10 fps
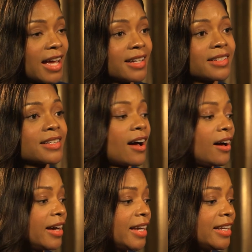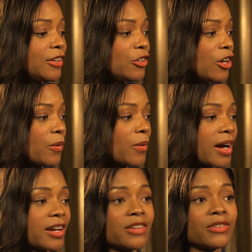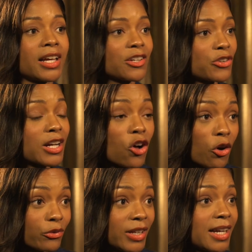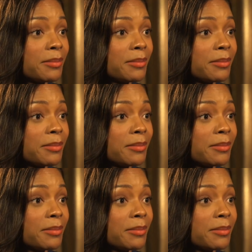and I, you know, I don't even like drink coffee.